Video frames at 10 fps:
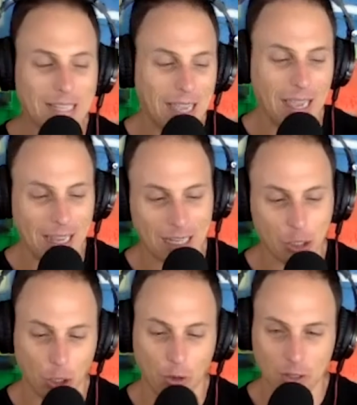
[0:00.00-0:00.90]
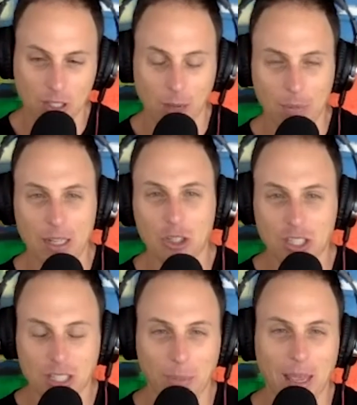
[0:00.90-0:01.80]
get an insurance company
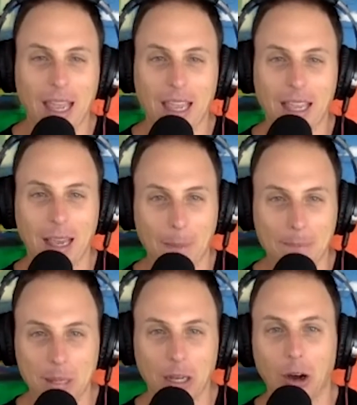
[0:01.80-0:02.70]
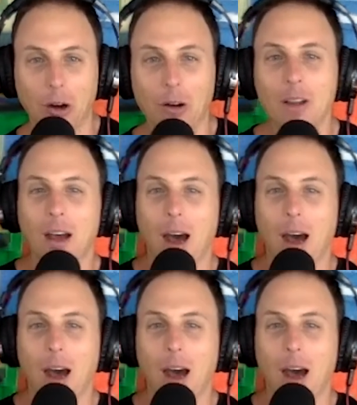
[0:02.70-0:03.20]
just to pay a bill,